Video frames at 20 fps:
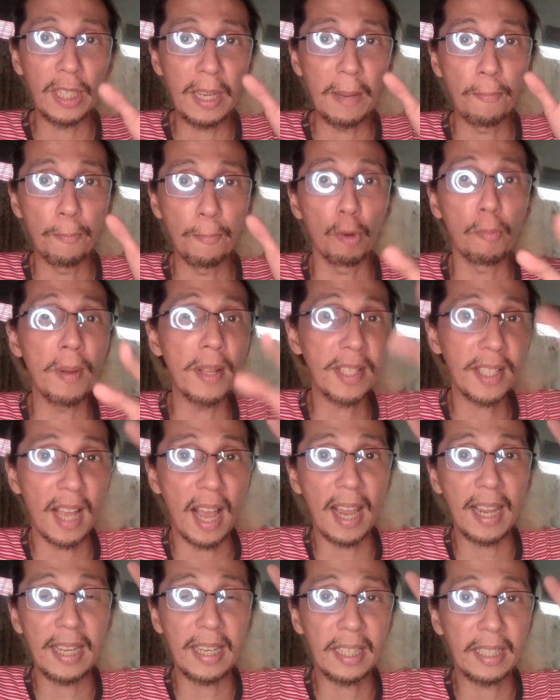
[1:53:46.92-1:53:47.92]
improvements
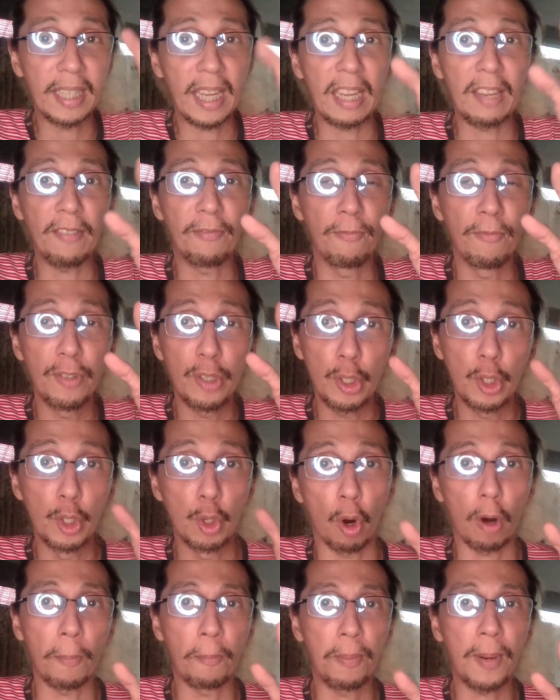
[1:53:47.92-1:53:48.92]
I give
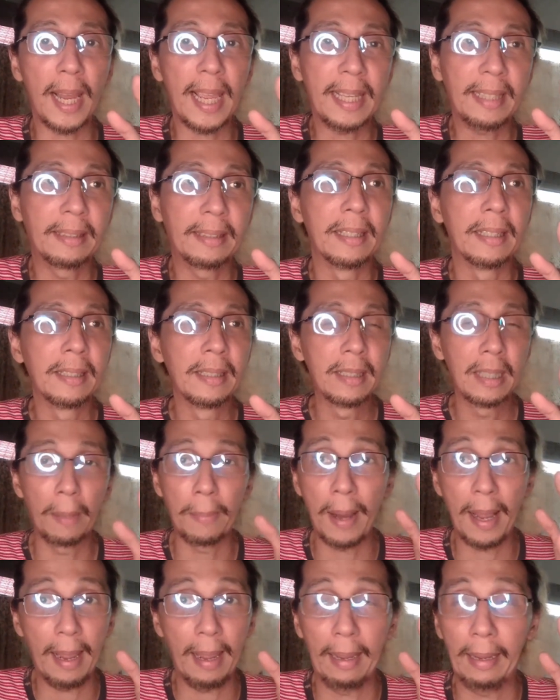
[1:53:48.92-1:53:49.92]
your blade,
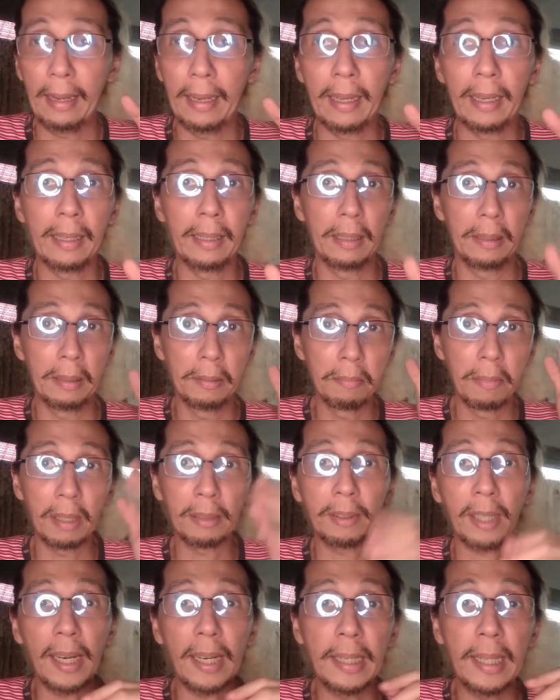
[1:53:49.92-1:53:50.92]
aba
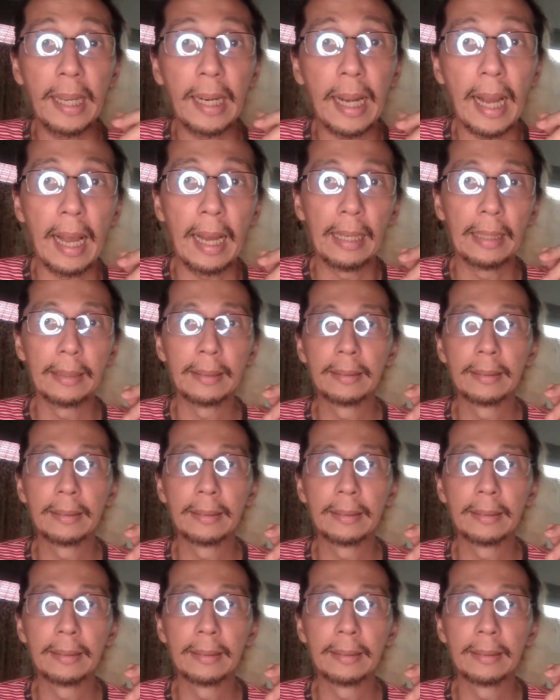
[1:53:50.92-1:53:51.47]
mag-training ka.